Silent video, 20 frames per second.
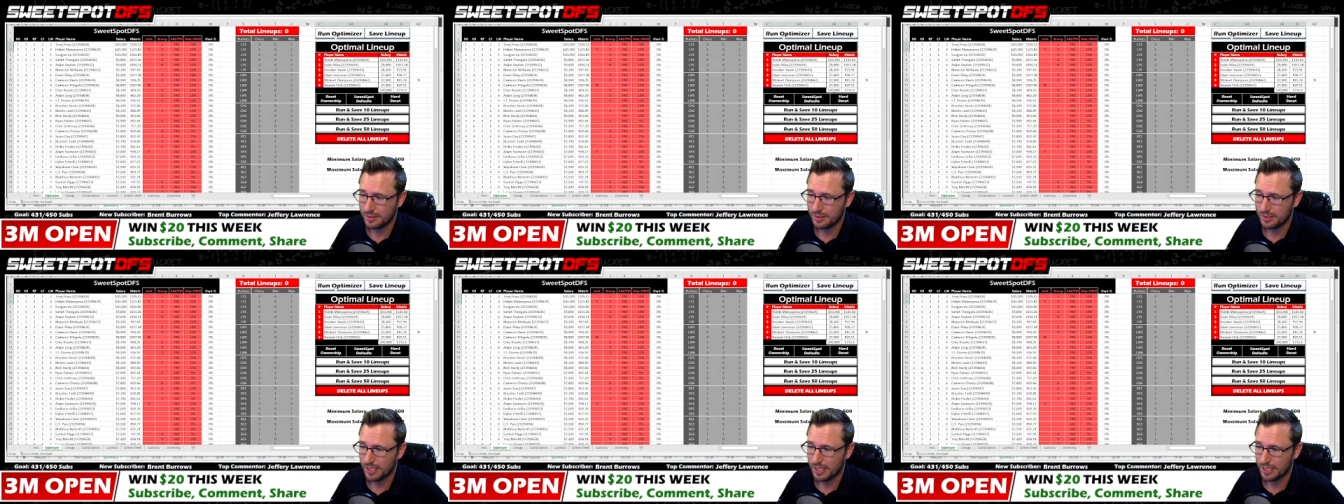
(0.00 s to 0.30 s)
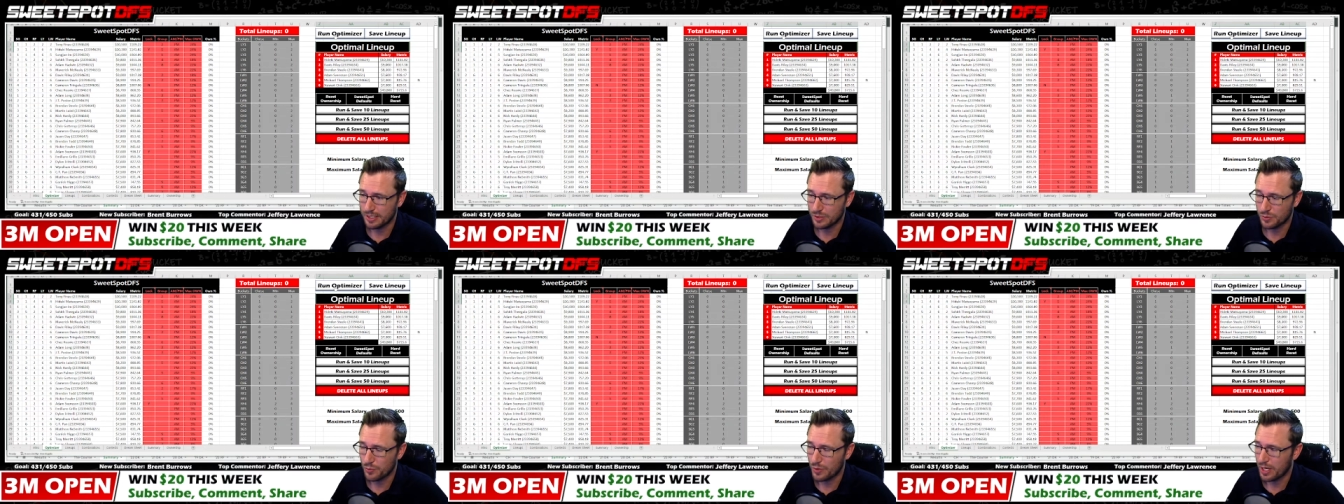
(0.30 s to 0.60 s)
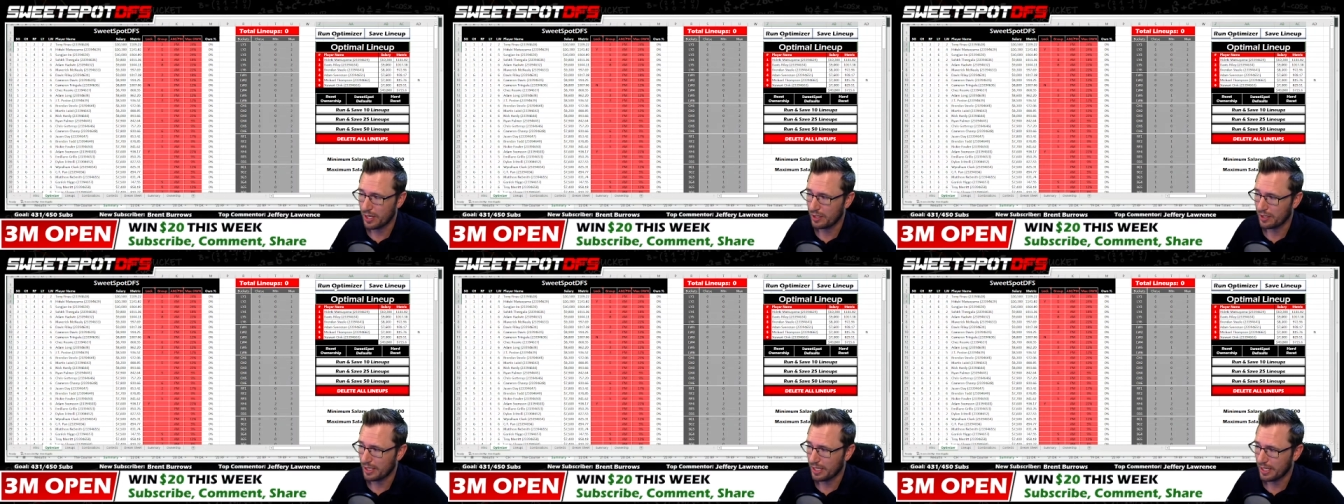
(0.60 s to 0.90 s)
as
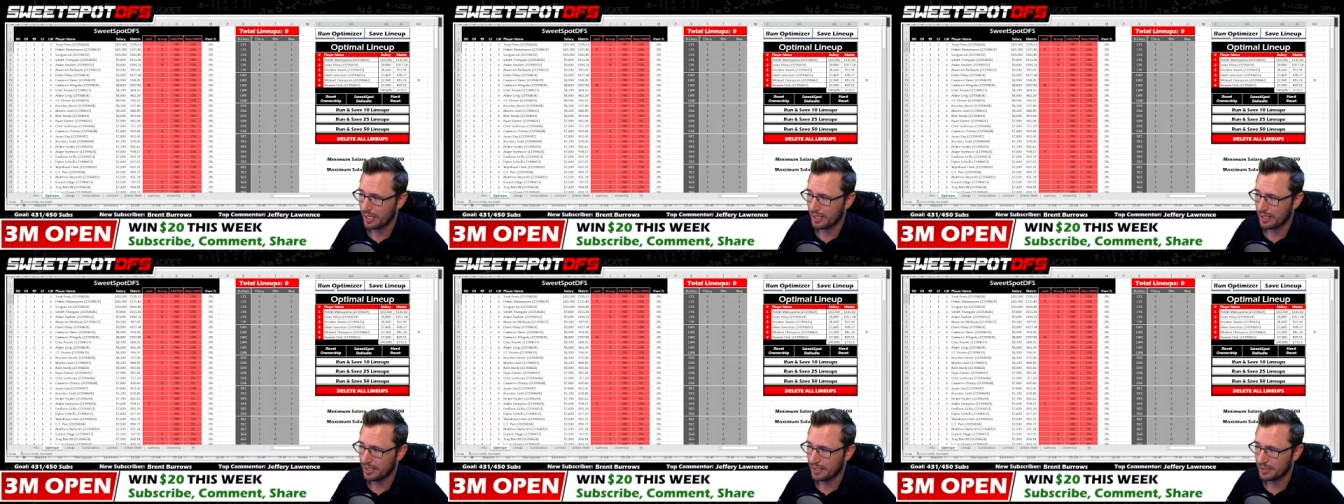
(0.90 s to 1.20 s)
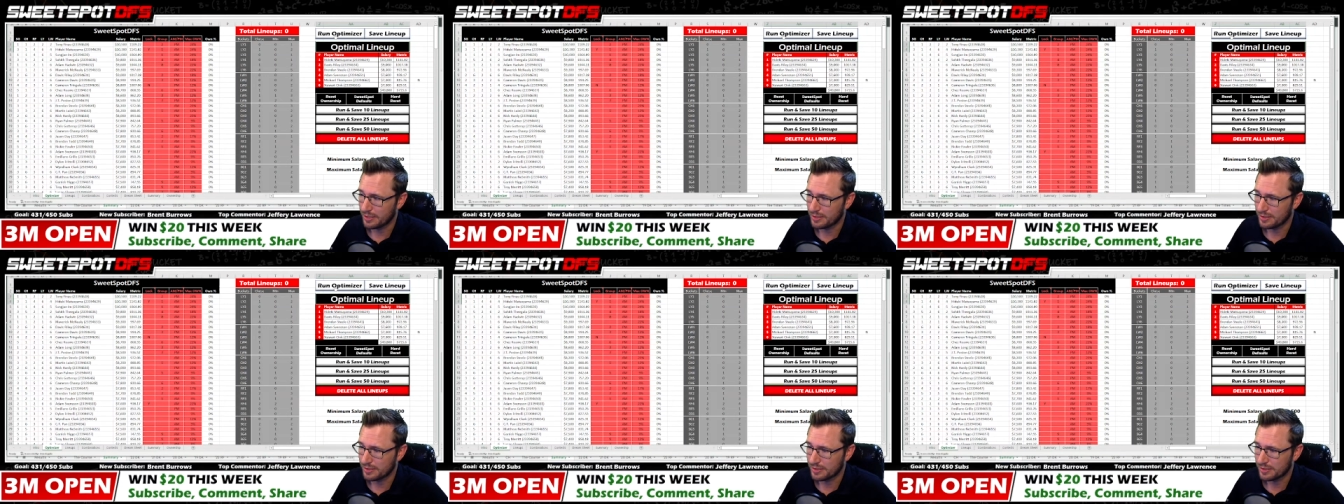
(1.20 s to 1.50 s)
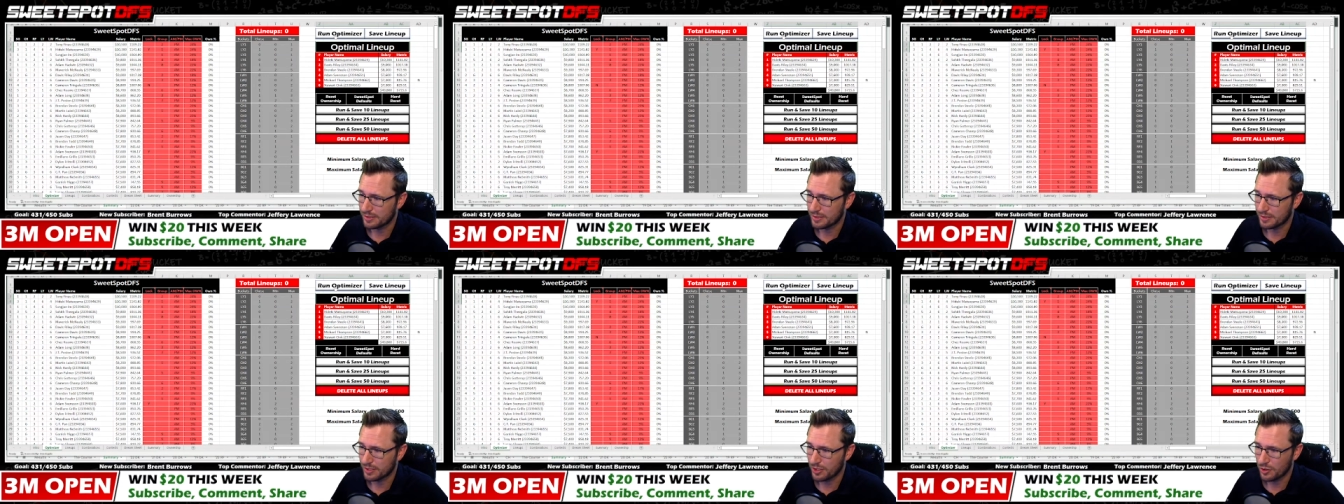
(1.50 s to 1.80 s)
well as
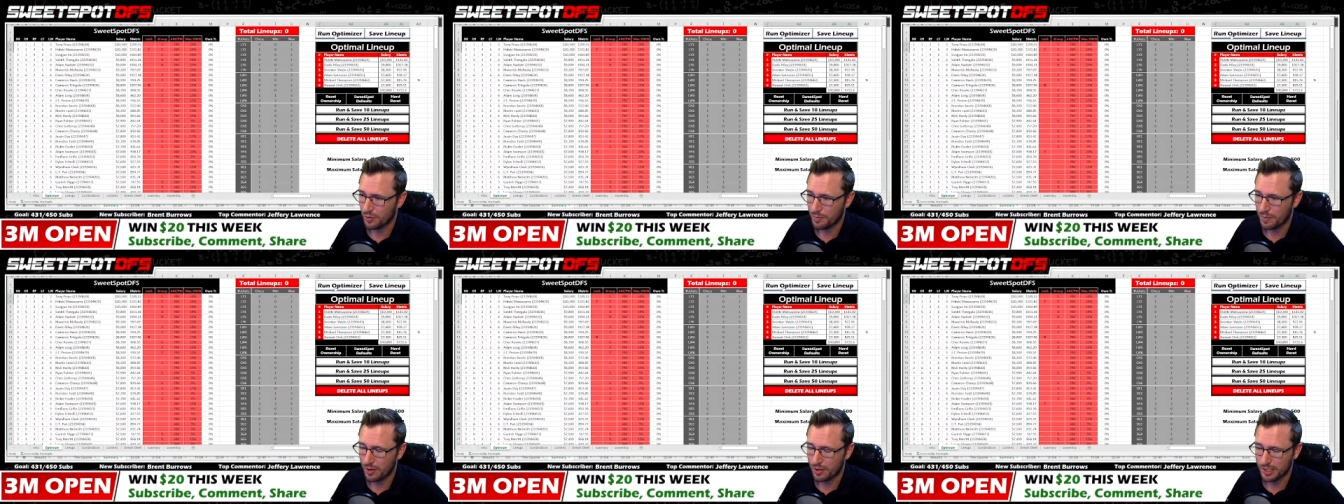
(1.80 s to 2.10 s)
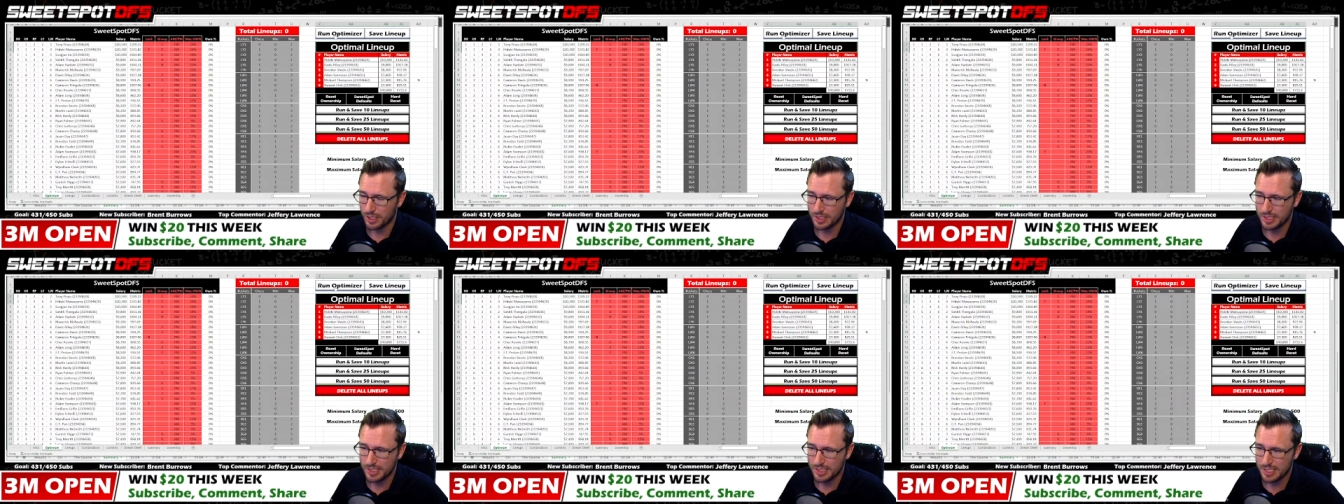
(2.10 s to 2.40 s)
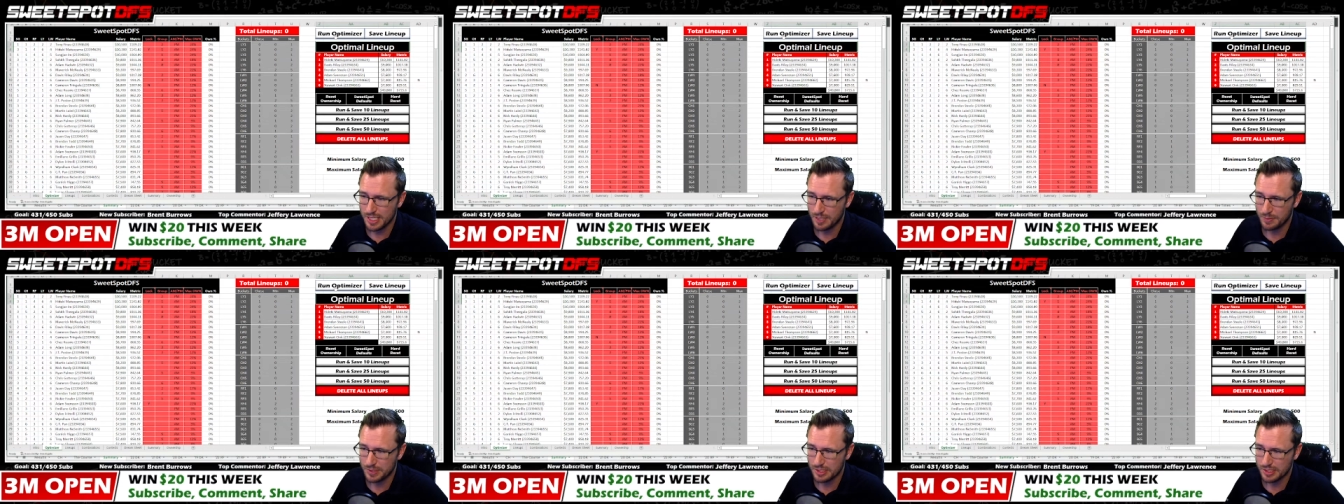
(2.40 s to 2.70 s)
you know marquee tee
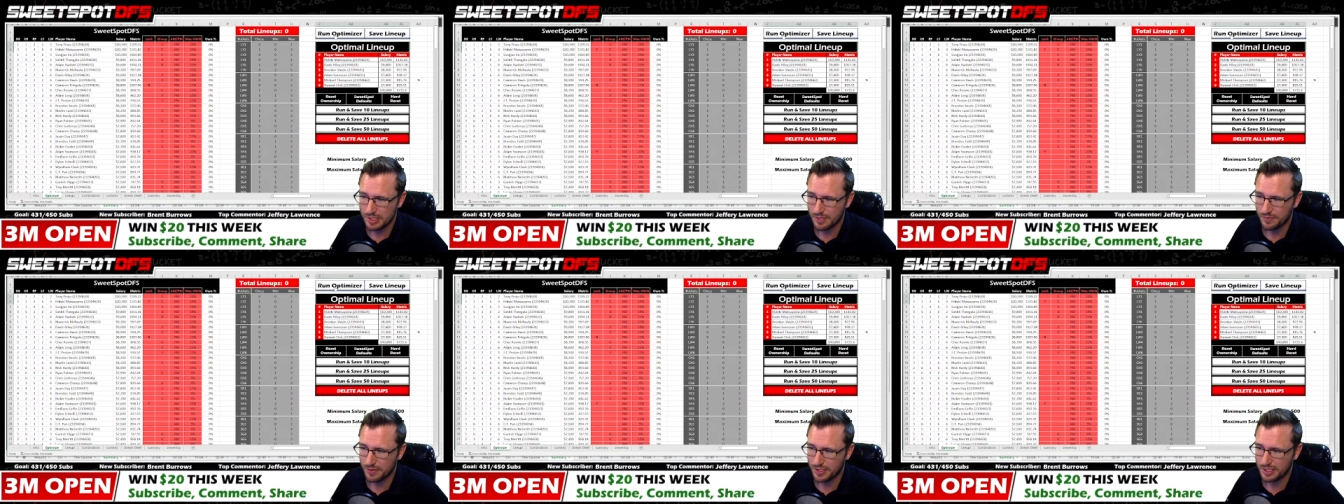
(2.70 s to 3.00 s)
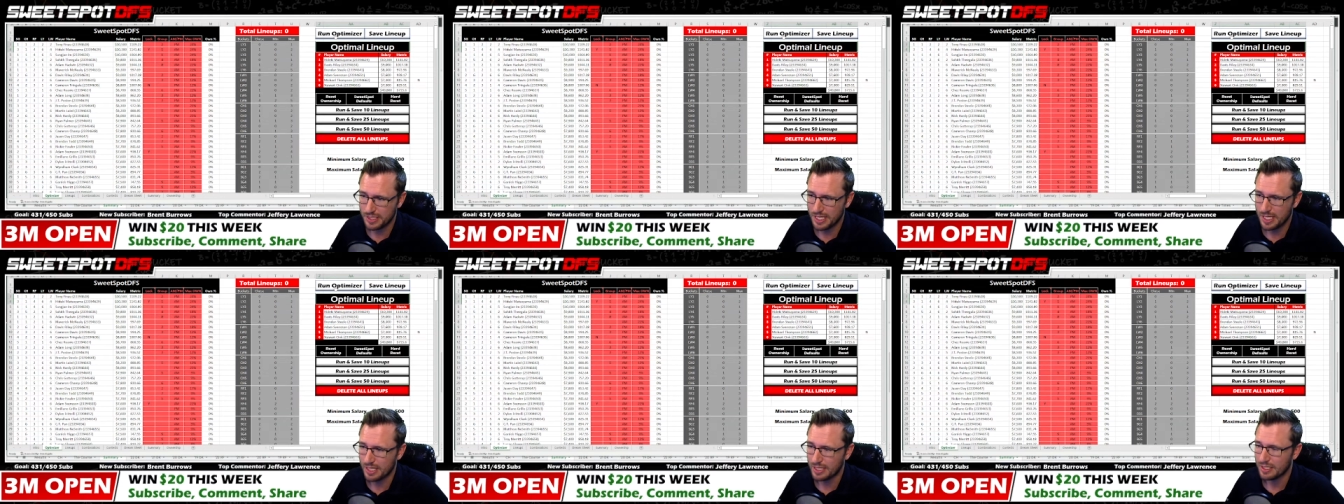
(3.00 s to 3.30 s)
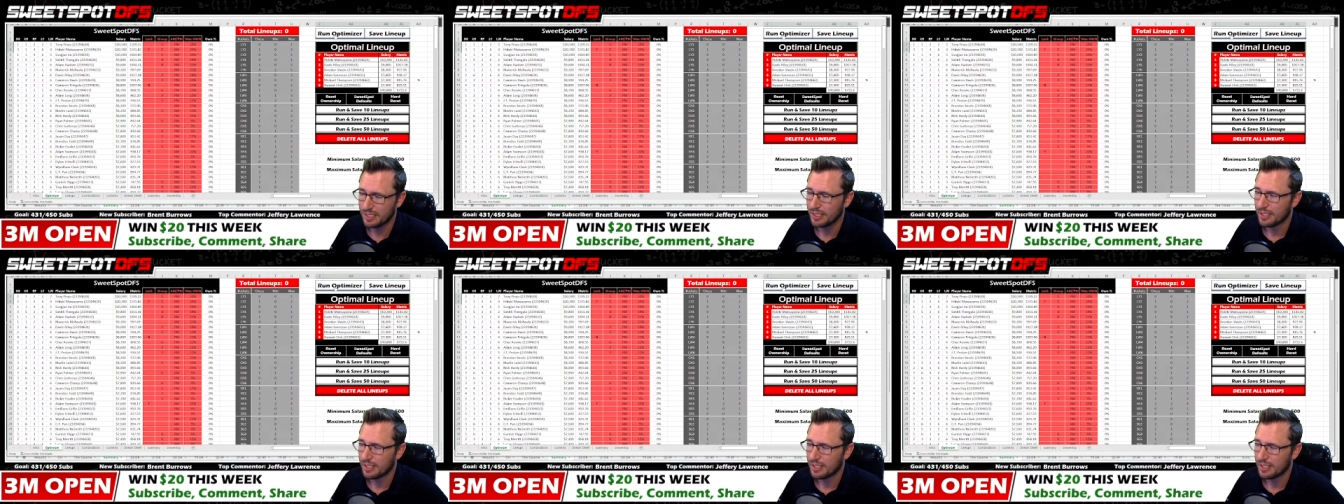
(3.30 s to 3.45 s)
times and stuff like that.